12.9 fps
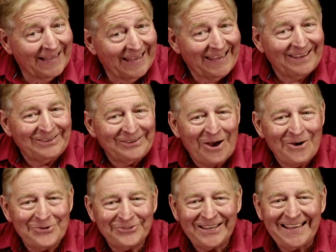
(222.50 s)
He
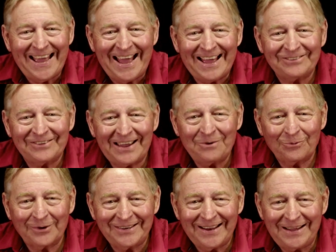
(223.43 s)
knows he has a
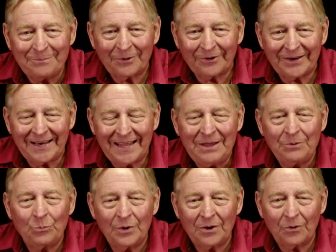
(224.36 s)
Redeemer and he
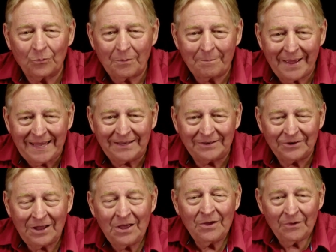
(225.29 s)
will remain
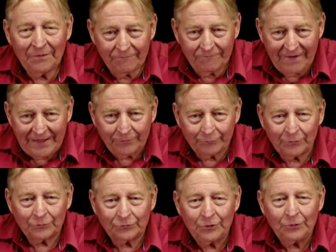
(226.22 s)

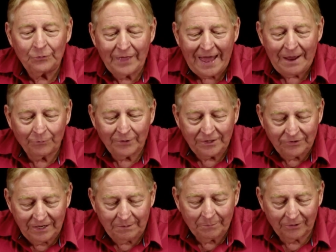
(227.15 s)
faithful to that
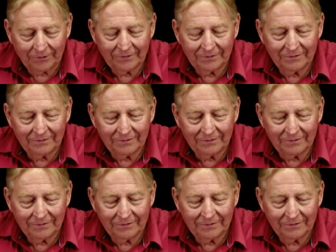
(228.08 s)
Redeemer.